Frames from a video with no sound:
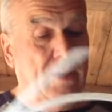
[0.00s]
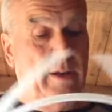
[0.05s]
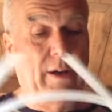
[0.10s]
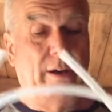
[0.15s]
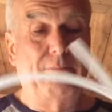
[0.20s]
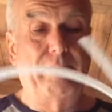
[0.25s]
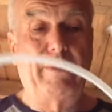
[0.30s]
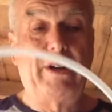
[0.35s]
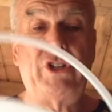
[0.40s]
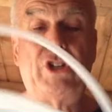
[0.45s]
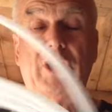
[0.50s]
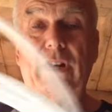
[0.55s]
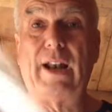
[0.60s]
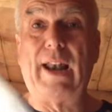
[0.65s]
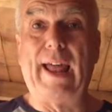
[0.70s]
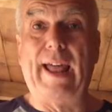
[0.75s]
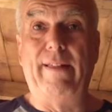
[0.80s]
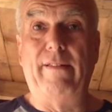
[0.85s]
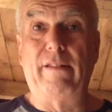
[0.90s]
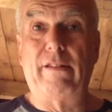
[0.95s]
a measured
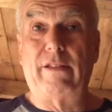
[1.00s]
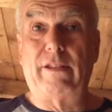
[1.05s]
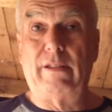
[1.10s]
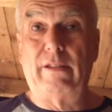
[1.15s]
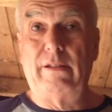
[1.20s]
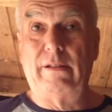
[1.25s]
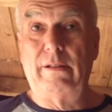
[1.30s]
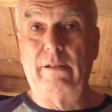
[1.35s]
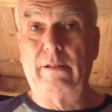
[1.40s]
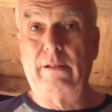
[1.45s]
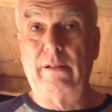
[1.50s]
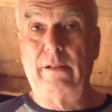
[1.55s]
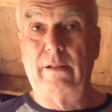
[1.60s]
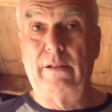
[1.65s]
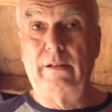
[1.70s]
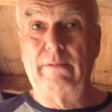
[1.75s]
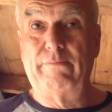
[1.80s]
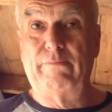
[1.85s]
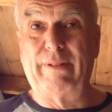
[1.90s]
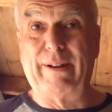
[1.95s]
length,
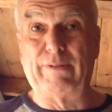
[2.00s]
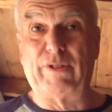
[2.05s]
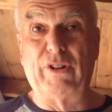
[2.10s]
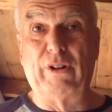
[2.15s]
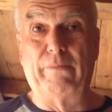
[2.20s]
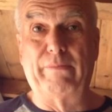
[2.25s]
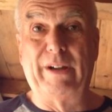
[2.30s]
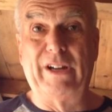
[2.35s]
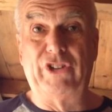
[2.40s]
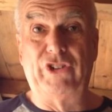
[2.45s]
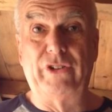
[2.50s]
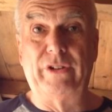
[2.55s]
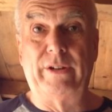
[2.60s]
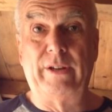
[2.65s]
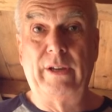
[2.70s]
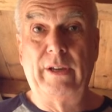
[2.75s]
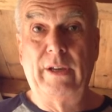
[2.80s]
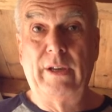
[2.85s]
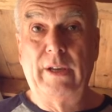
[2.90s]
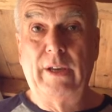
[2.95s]
perhaps not measured,
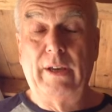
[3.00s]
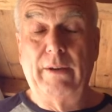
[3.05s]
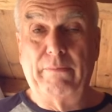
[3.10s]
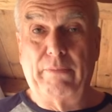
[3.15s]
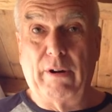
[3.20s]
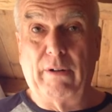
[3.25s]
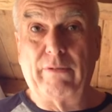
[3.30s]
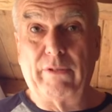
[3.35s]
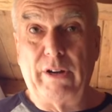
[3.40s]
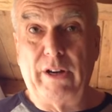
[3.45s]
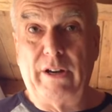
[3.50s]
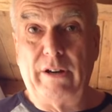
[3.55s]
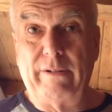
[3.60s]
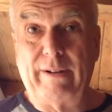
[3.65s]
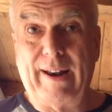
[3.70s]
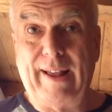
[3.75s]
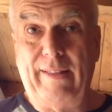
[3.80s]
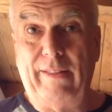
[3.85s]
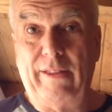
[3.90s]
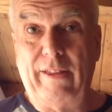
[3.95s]
but I'm going to do a
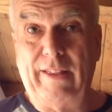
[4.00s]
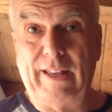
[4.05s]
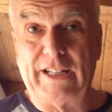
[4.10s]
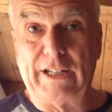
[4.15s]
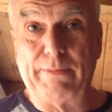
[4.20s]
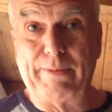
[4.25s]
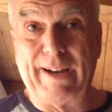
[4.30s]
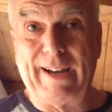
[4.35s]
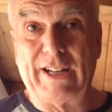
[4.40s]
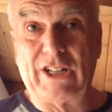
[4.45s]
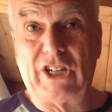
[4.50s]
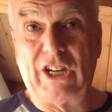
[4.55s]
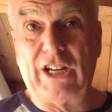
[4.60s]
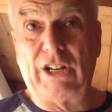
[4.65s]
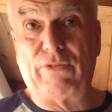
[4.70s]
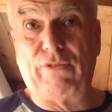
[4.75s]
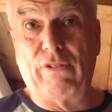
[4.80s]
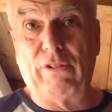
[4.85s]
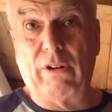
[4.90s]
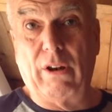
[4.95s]
length of this about 6
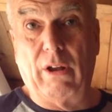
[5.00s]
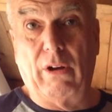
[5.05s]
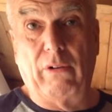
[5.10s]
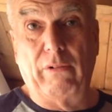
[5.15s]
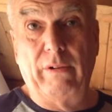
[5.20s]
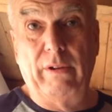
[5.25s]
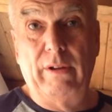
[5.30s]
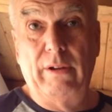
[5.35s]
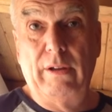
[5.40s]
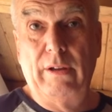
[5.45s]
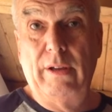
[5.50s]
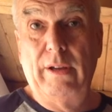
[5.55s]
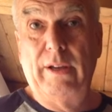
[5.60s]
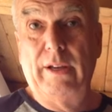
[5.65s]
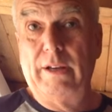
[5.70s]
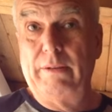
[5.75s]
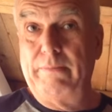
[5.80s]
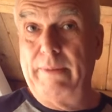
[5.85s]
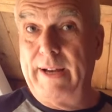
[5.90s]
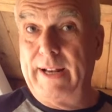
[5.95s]
foot long,
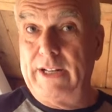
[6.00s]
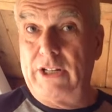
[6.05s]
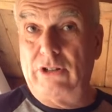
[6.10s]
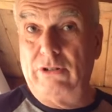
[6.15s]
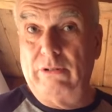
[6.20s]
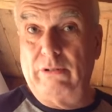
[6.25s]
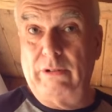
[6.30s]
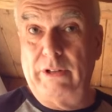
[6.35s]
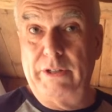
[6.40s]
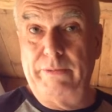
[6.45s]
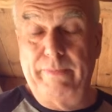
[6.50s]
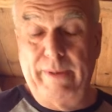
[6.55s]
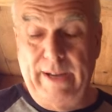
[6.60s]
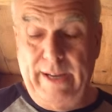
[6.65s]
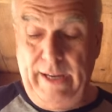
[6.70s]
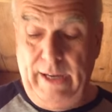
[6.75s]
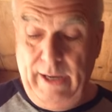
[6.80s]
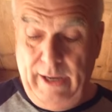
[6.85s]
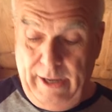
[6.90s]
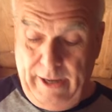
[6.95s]
about as tall as
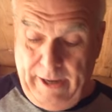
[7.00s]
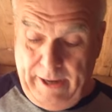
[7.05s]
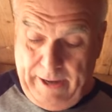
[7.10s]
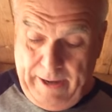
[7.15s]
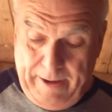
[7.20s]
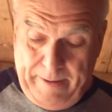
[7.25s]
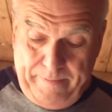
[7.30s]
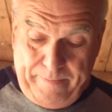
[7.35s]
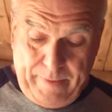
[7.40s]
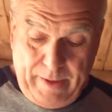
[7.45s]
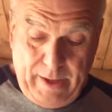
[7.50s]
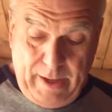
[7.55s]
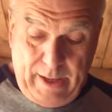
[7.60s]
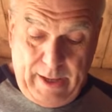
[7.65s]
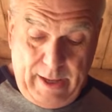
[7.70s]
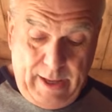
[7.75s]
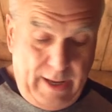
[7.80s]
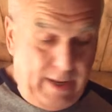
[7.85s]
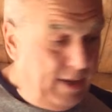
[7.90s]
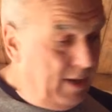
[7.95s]
me.
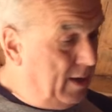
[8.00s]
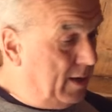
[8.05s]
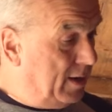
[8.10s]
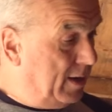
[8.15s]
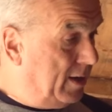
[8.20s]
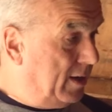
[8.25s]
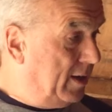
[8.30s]
And